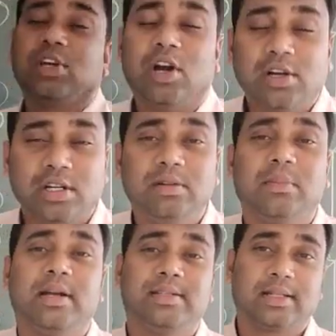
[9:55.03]
short run
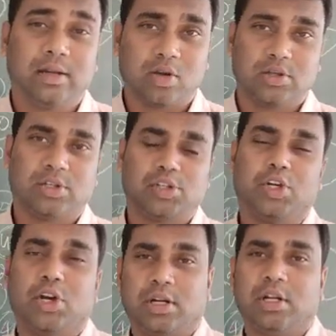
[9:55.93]
marginal cost.
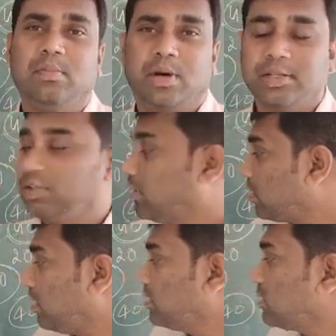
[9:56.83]
Short run marginal
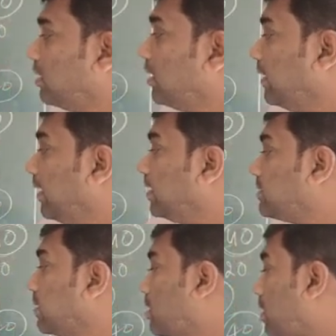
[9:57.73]
cost It
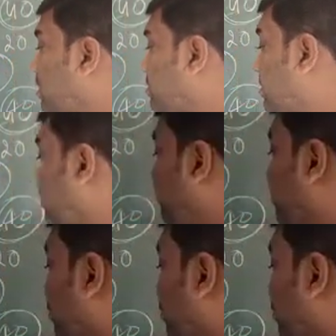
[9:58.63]
is the cost of